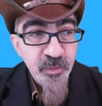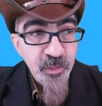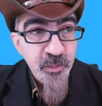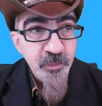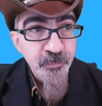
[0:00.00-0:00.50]

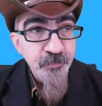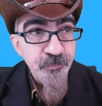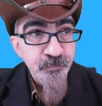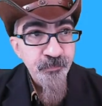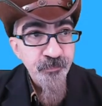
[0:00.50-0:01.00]
um,
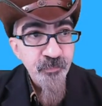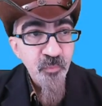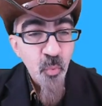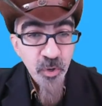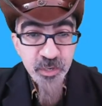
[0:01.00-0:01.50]

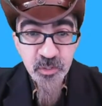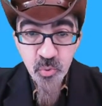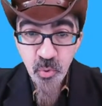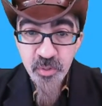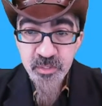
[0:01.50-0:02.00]
working
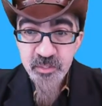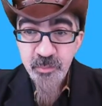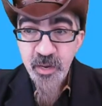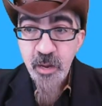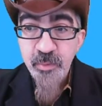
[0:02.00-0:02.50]
towards is
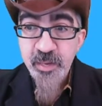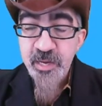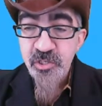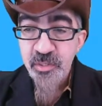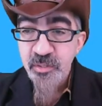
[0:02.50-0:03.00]
my
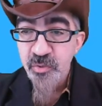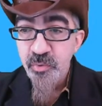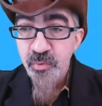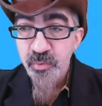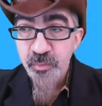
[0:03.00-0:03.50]
obligation
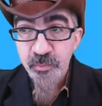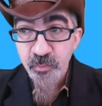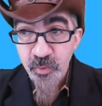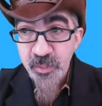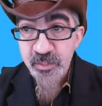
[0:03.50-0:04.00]
to really